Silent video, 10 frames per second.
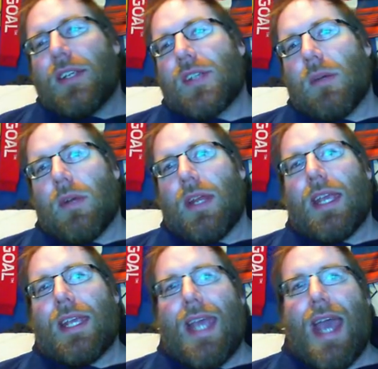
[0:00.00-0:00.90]
someone
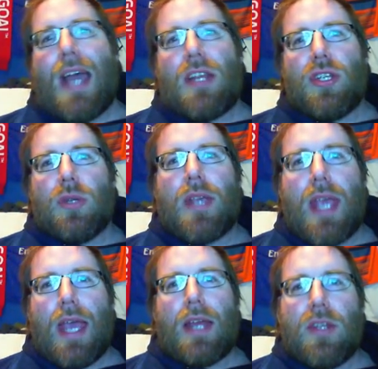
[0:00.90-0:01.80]
in cash you
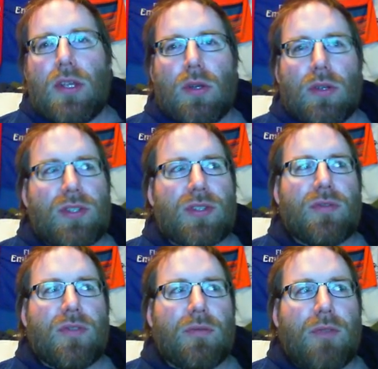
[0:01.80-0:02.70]
can use
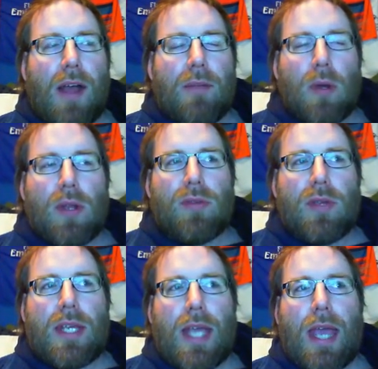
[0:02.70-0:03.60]
from five point
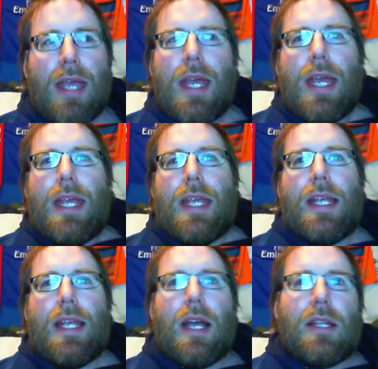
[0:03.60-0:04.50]
three K.
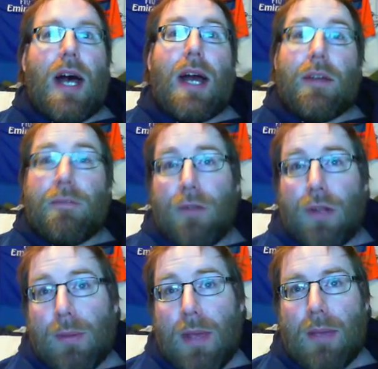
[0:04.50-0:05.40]
He a lot of
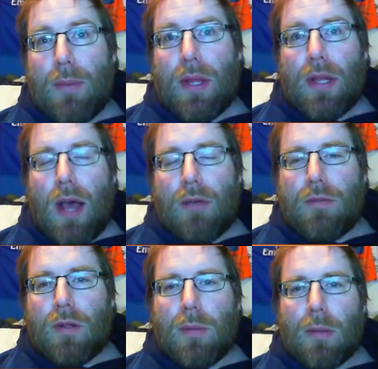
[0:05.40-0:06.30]
Fulham, him and a lot of
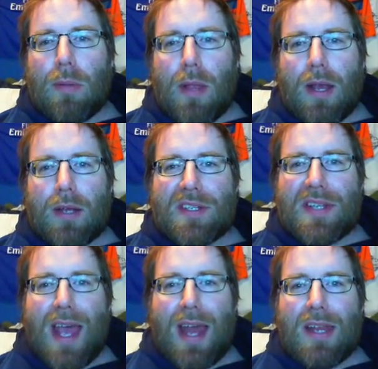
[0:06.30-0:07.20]
Fulham are players
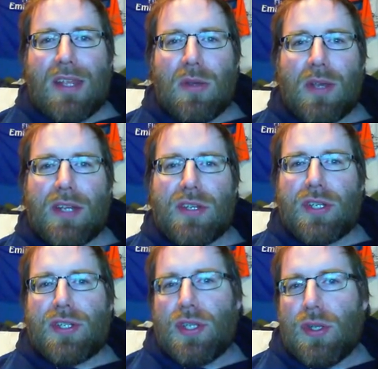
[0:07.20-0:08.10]
that you can
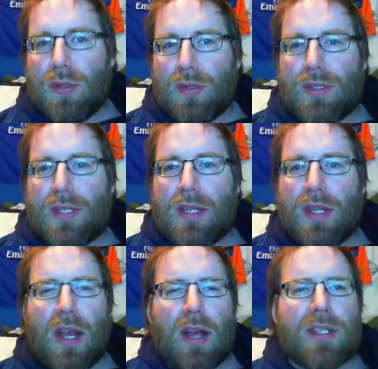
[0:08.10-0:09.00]
just use.
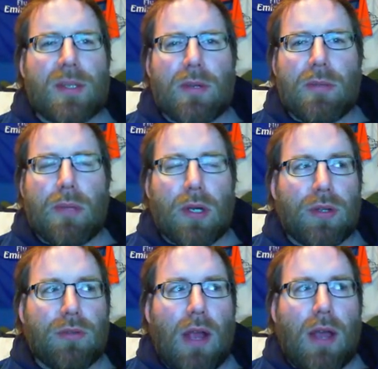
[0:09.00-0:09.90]
They aren't someone to
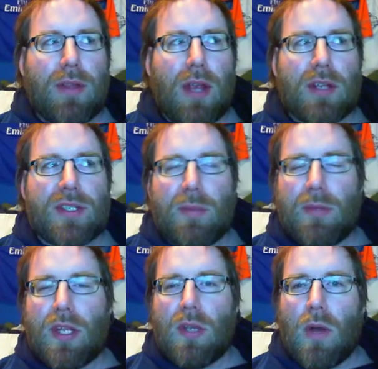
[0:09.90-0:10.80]
build around. They aren't
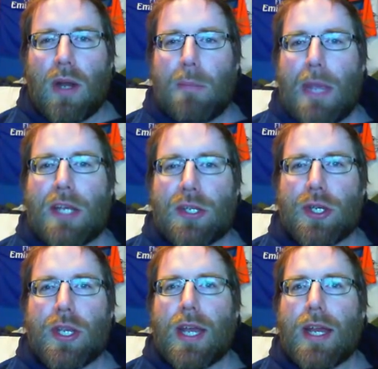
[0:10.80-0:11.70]
someone that you want to make sure
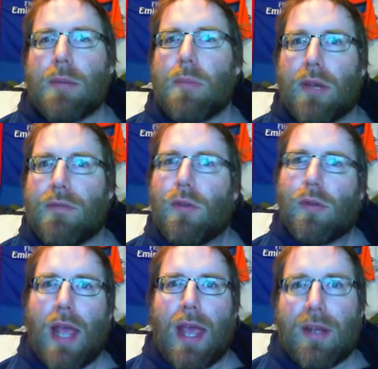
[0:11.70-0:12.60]
you get in. But if you
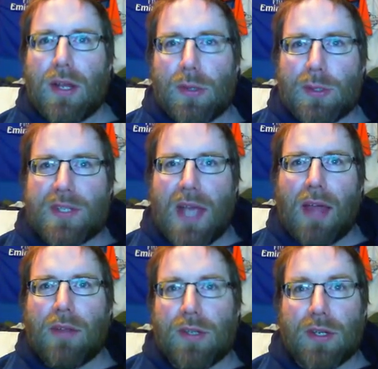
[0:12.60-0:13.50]
land on their
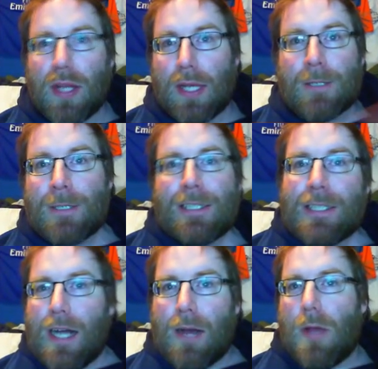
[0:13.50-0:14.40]
salary and you're like,
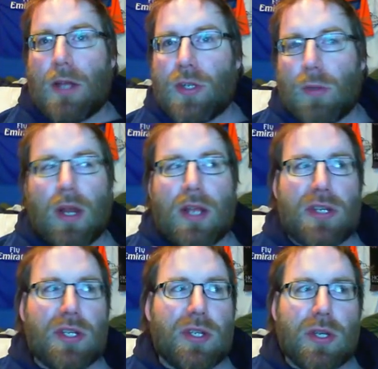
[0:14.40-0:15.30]
I'm not sure what I
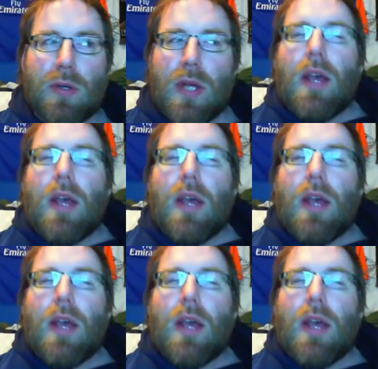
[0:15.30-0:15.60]
should do,